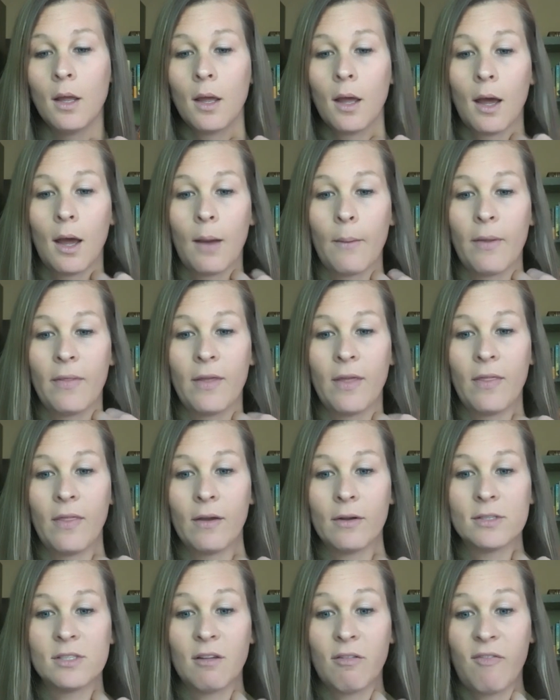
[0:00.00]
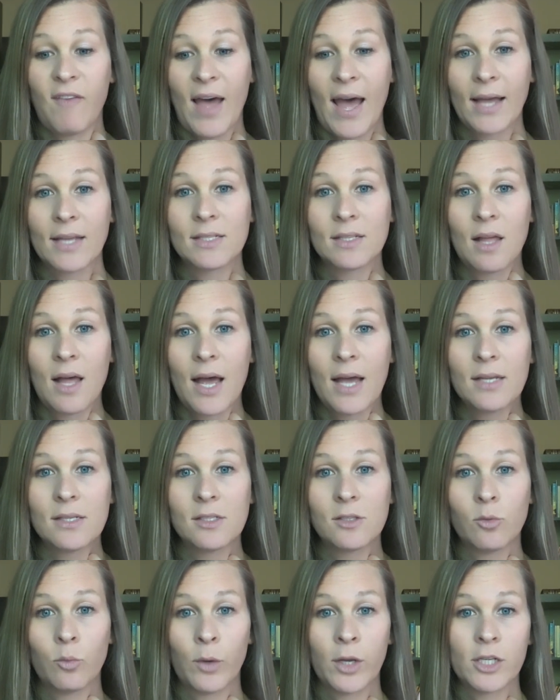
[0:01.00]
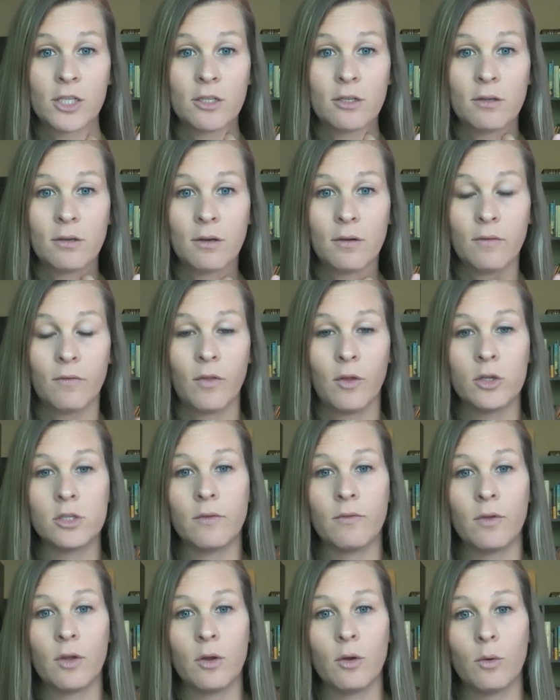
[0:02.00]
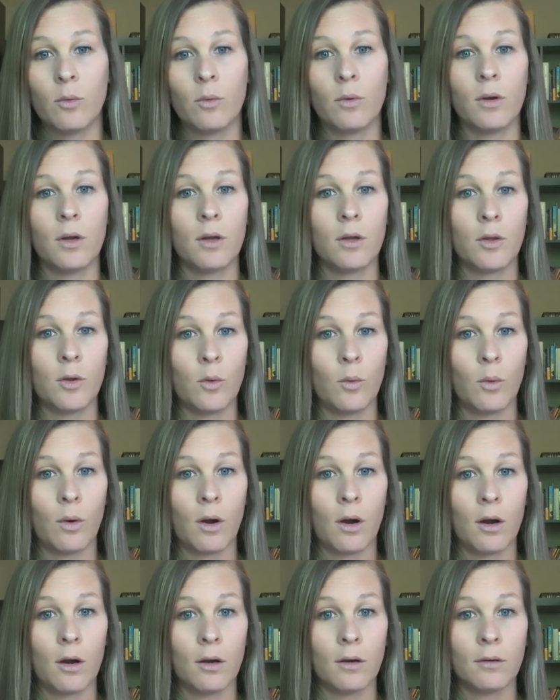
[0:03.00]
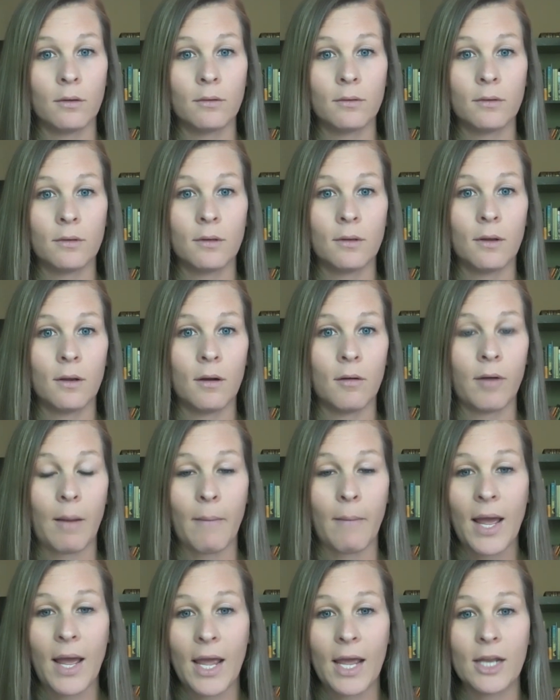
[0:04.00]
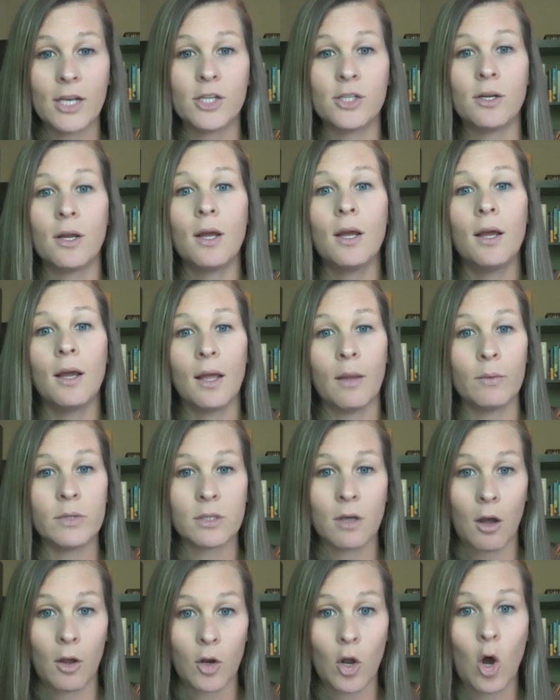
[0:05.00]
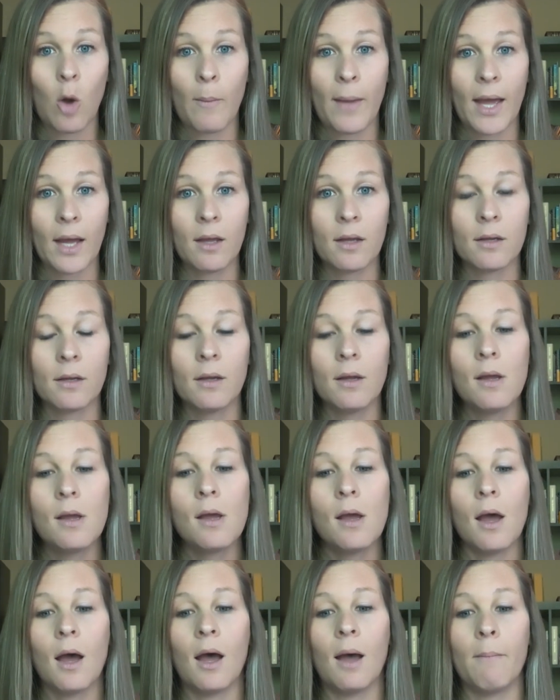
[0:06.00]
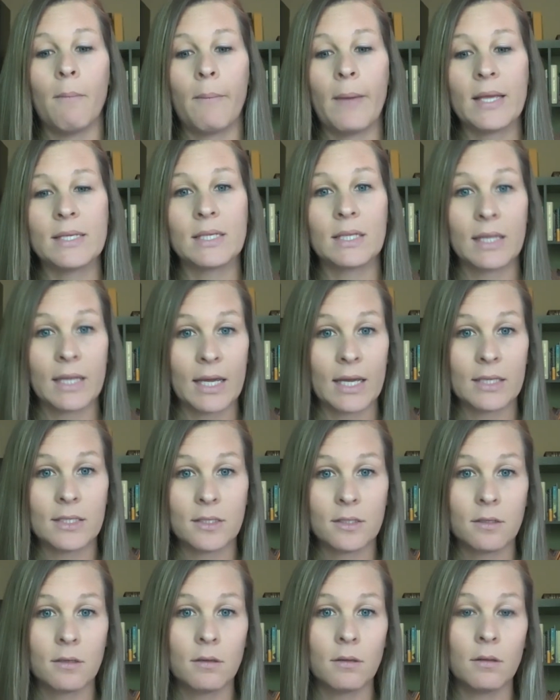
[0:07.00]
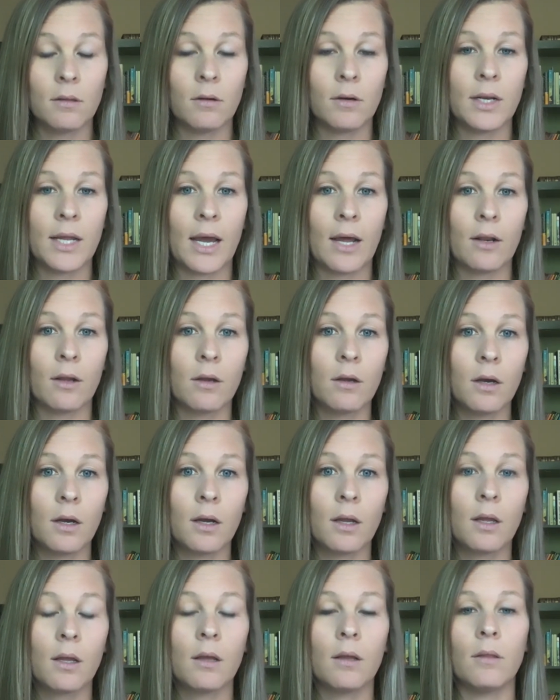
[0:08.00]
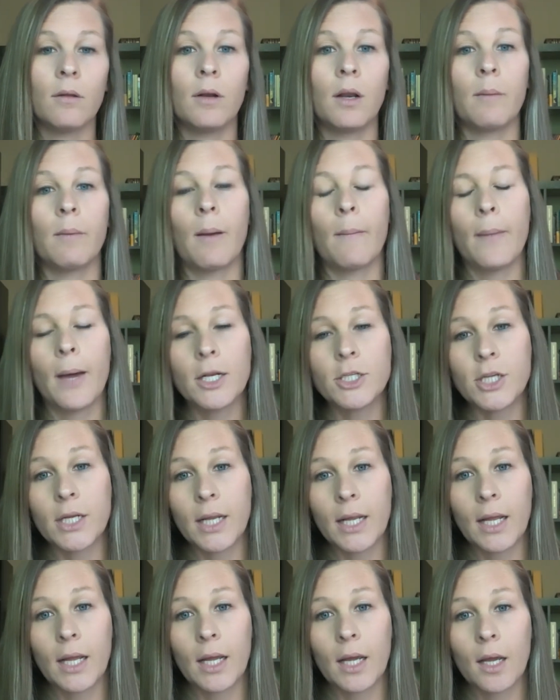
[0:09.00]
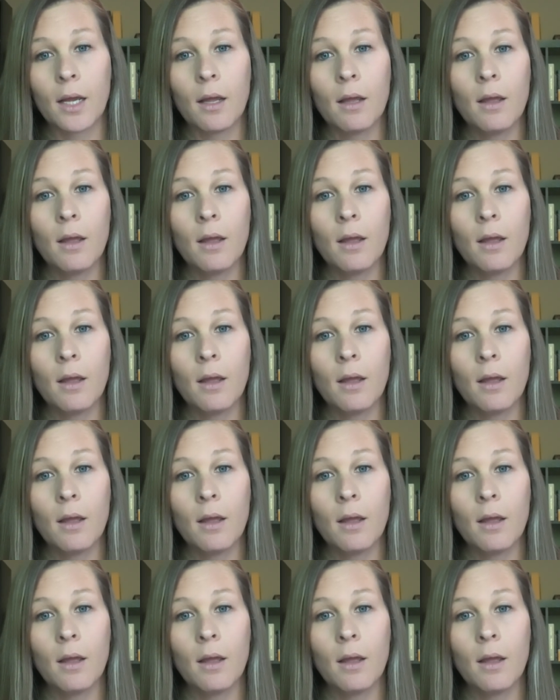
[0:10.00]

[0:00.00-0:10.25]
and then there's the FACS class, which for those of you who are around my age, it was called home ec. But basically, it's learning how to cook, learning about budgeting,